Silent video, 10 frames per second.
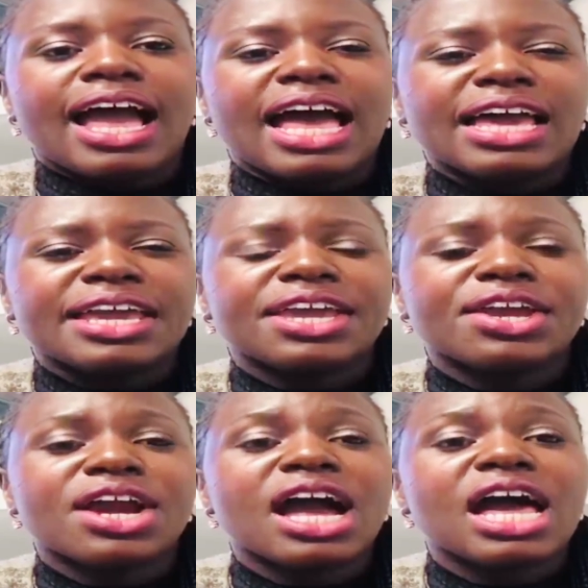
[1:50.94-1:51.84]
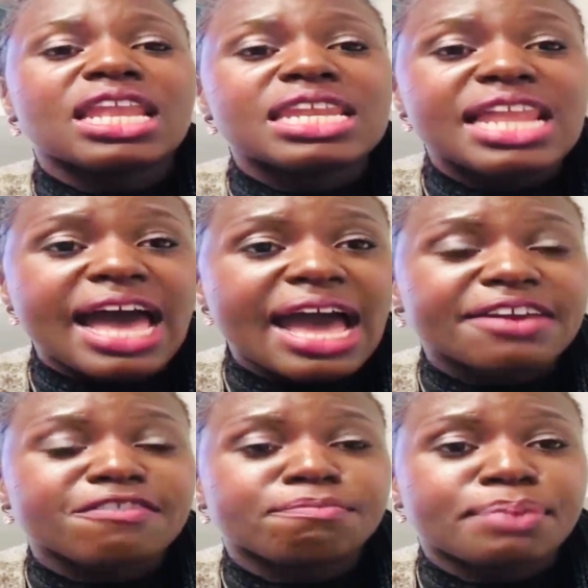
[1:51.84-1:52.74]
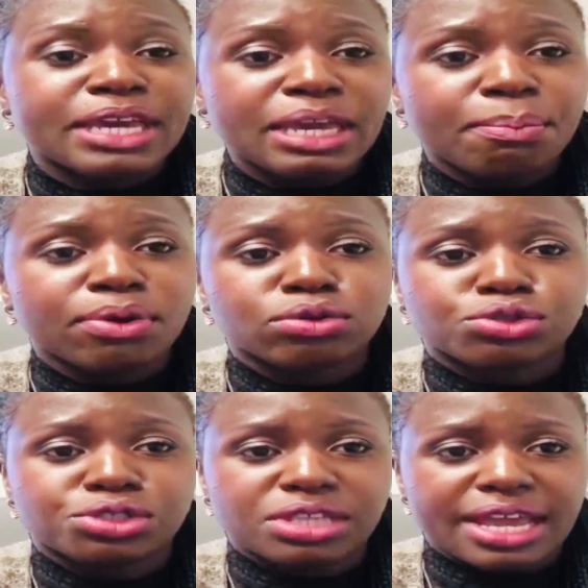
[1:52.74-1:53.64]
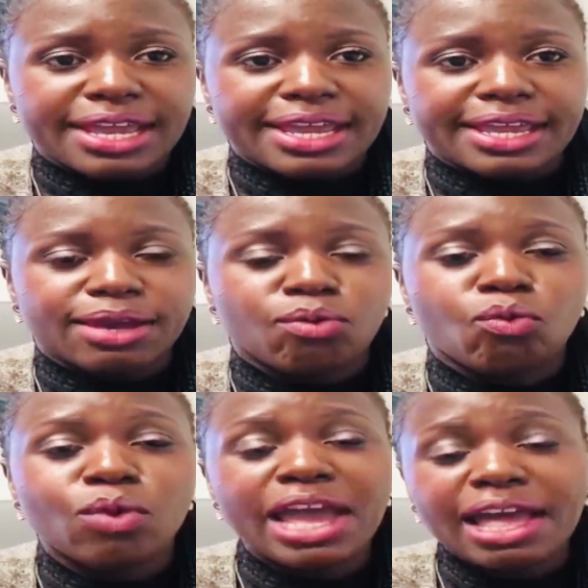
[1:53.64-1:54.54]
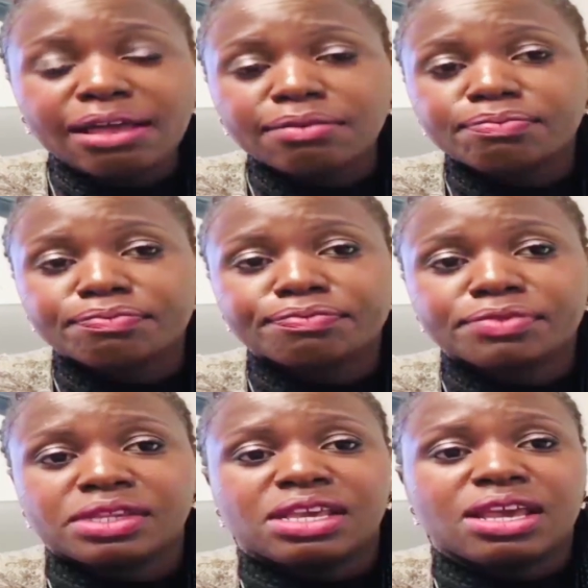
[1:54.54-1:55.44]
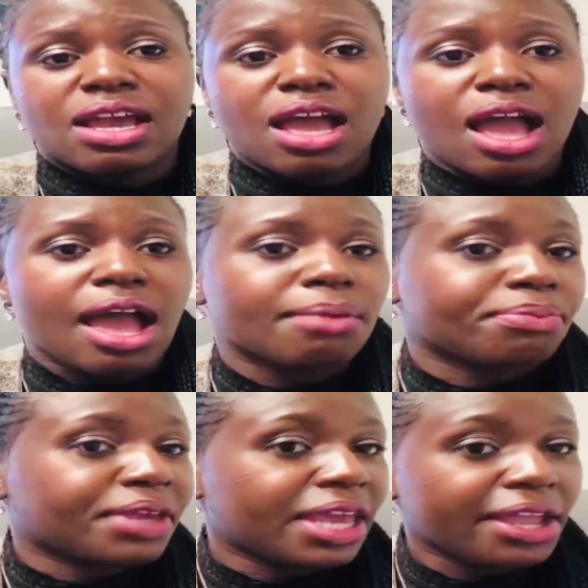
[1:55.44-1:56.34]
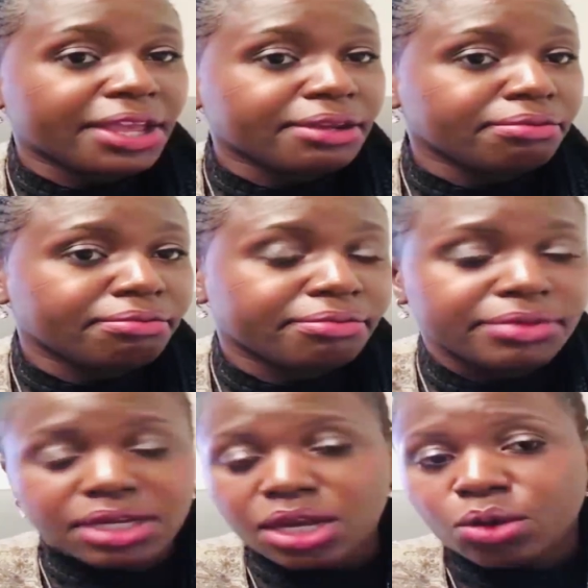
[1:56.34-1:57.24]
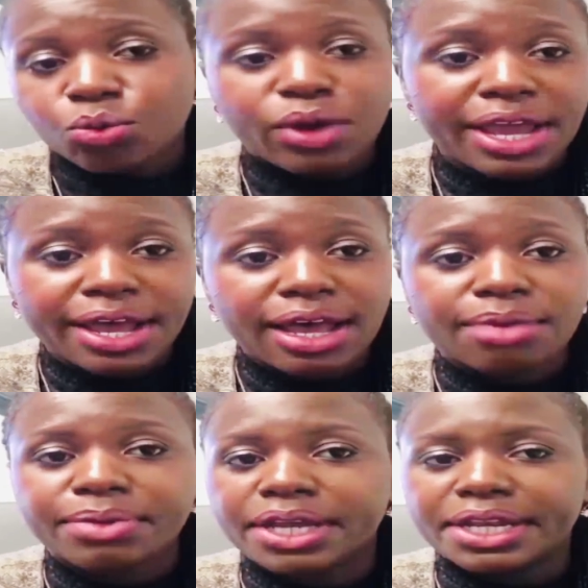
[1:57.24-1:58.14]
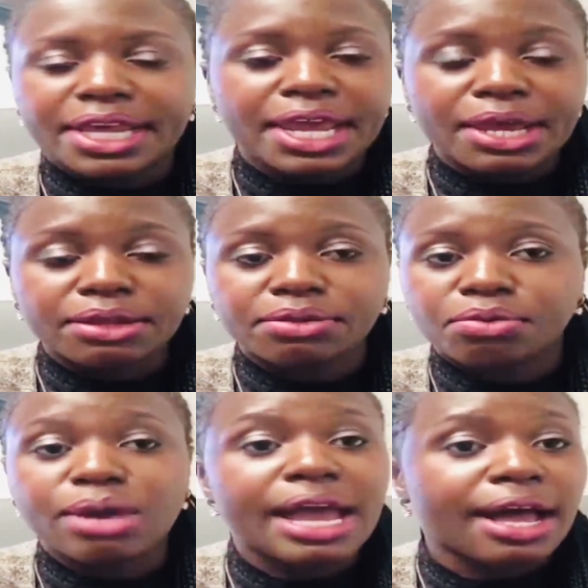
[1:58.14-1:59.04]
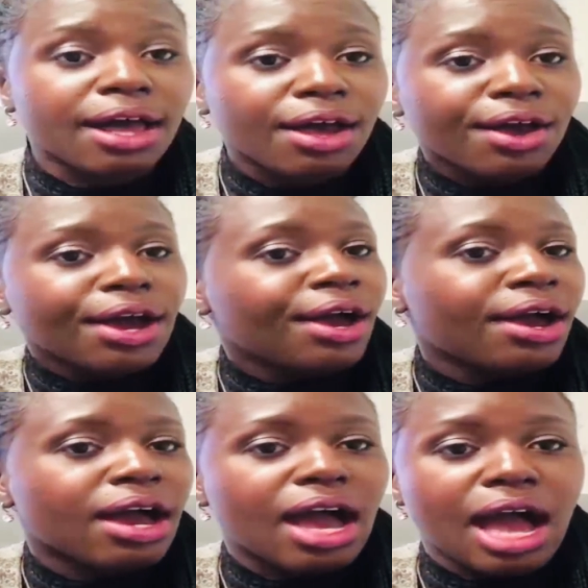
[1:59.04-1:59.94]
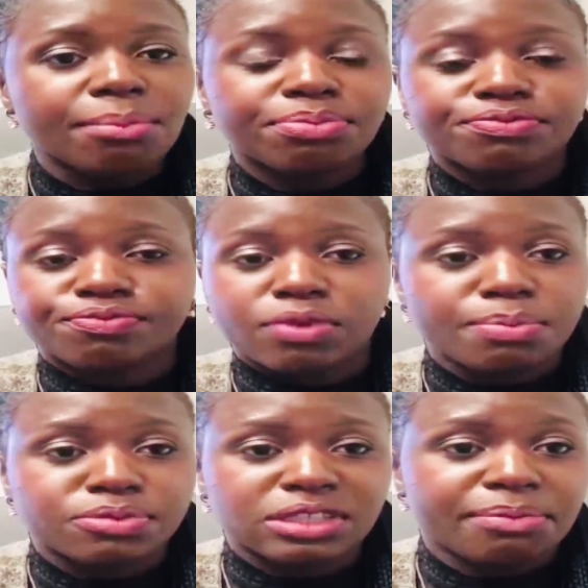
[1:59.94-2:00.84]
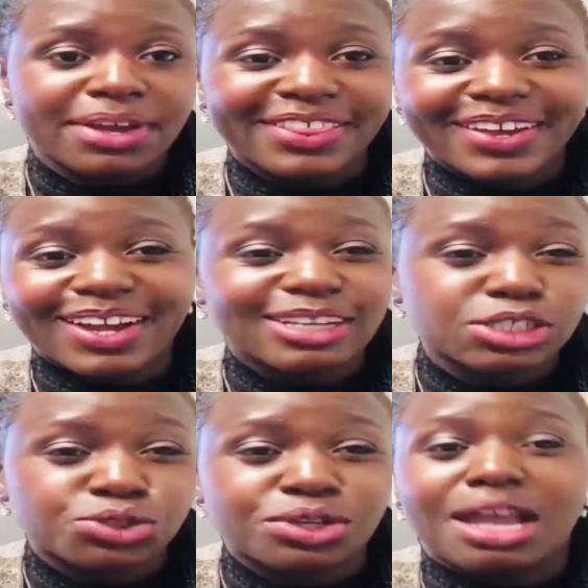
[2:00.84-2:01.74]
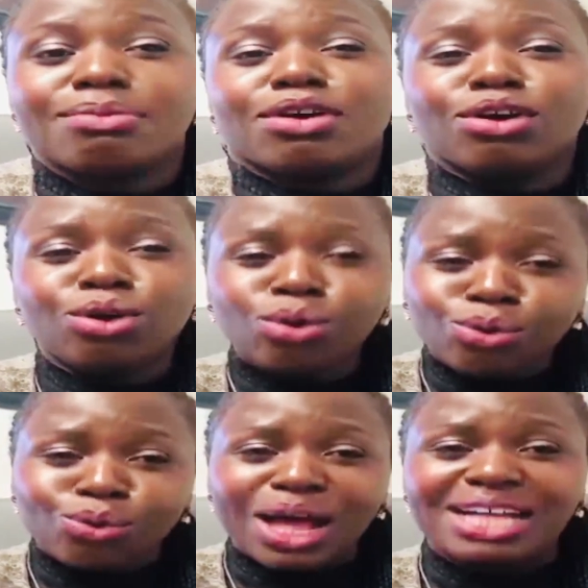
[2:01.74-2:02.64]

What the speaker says: I hear a lot of people saying, well, I'm Kenyan. Well, I'm Ghanaian. Well, I'm from some other country. I'm cool.